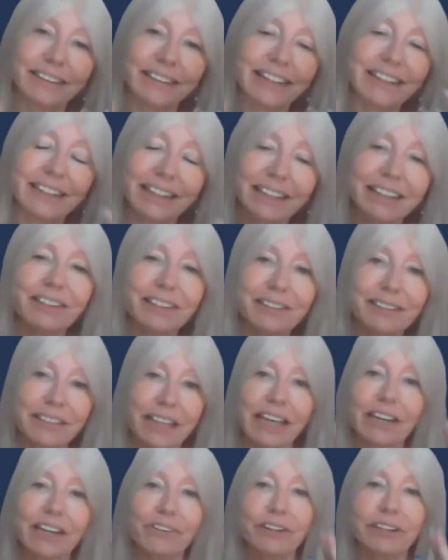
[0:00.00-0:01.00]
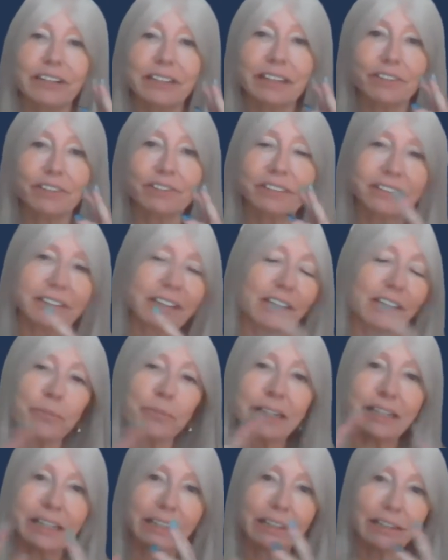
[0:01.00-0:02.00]
in this area there are so
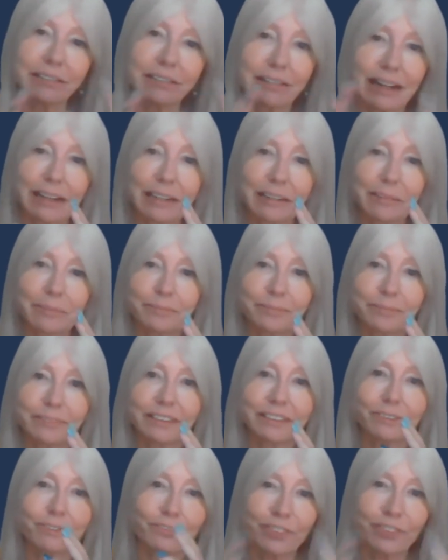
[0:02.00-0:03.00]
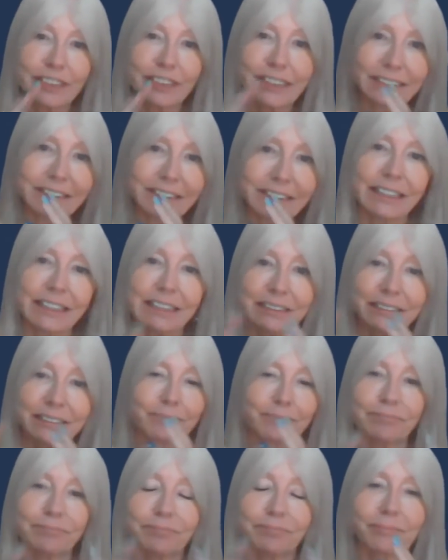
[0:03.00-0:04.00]
many conflicting
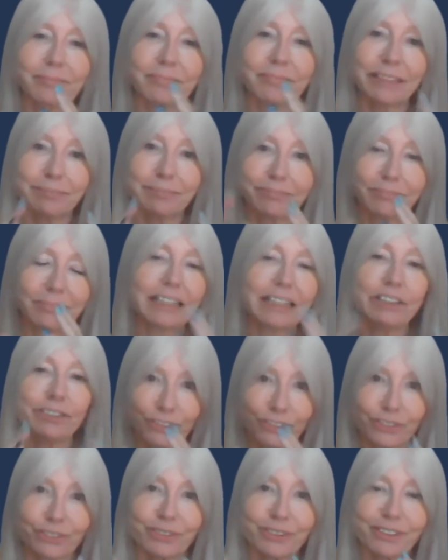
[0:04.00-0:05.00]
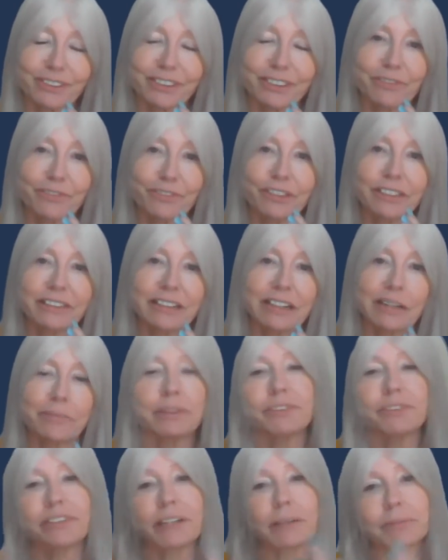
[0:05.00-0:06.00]
issues. So, for example,
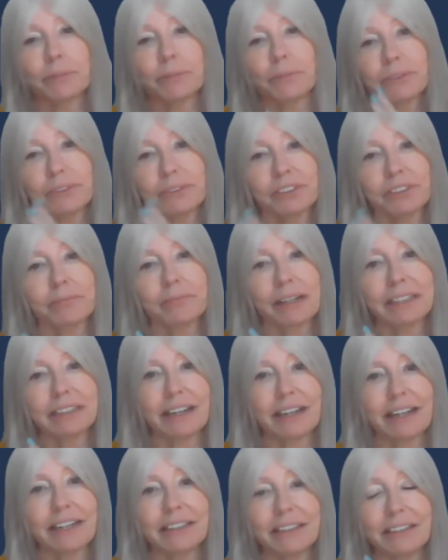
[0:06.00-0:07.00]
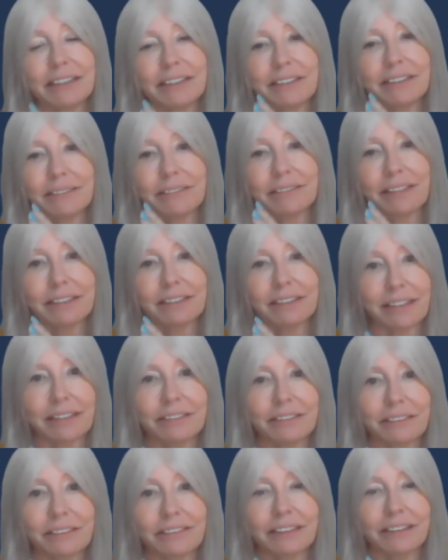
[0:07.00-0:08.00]
if somebody wants to maintain their
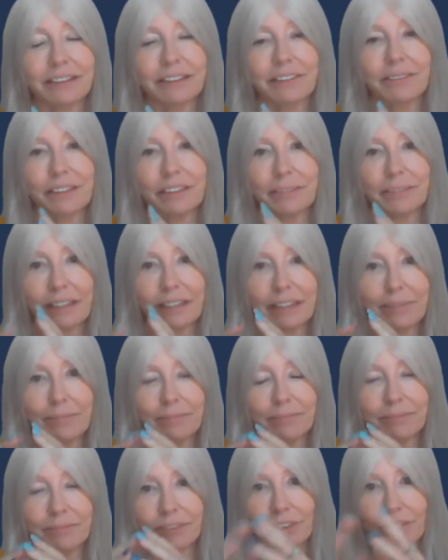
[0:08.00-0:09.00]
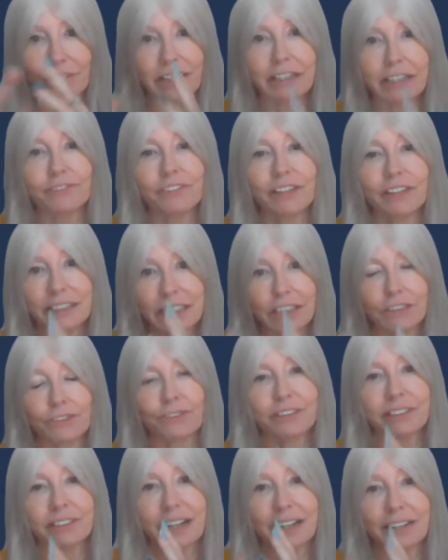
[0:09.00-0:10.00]
centre, with granny flat
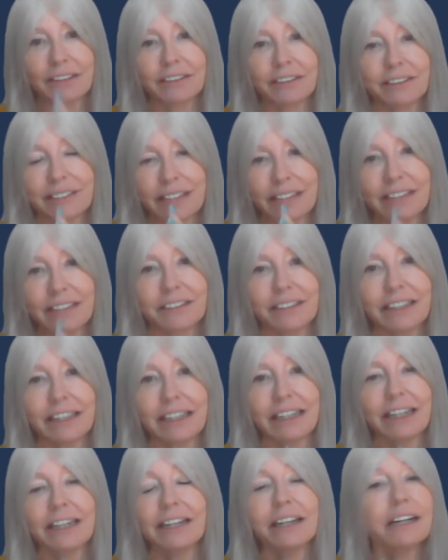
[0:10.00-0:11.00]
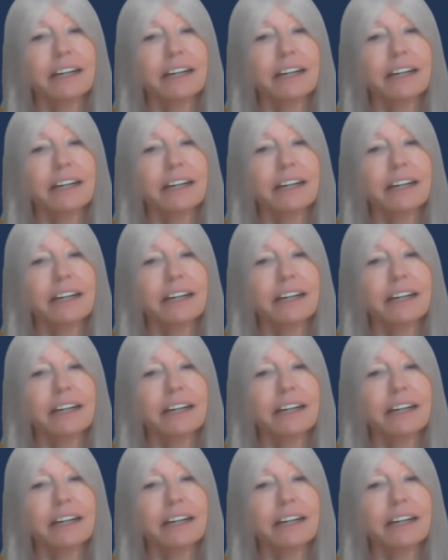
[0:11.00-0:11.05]
interest under Centrelink,